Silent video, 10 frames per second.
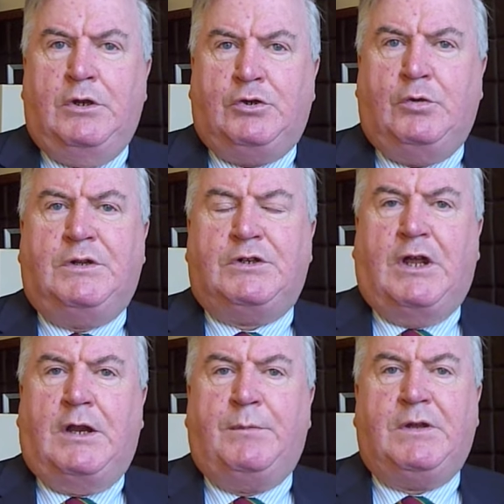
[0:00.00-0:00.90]
through the
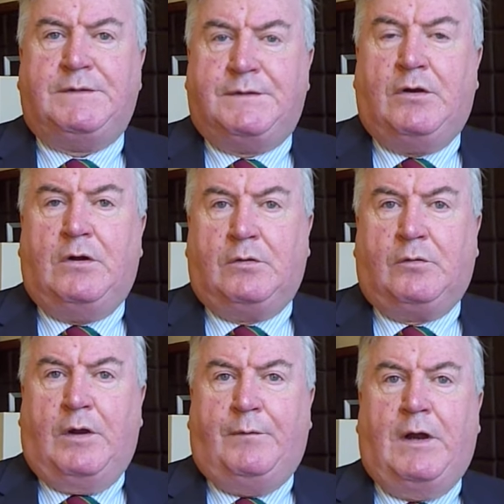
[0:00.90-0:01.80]
Seanad because it all,
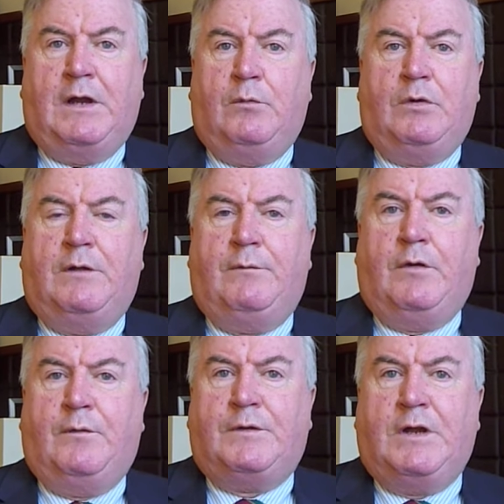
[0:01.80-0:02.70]
quite frankly, wouldn't have
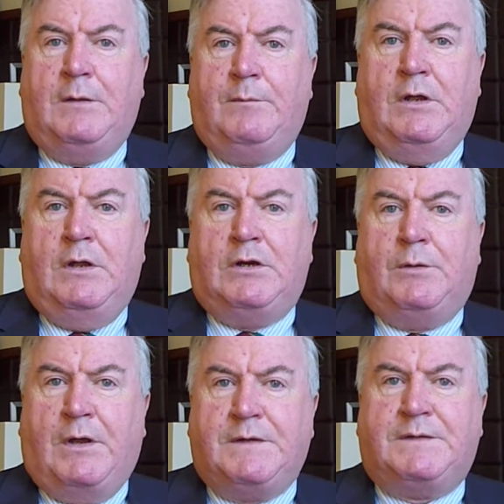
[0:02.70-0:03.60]
enough time to
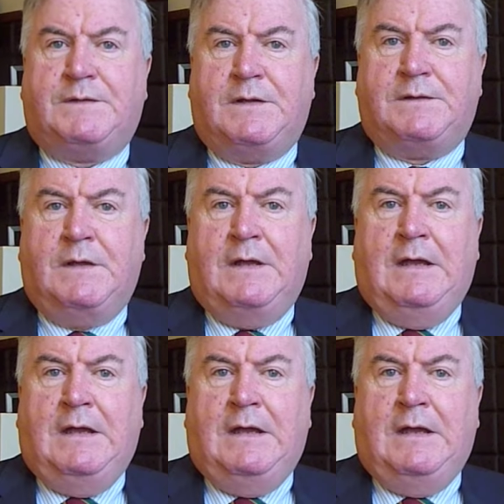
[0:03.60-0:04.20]
process this.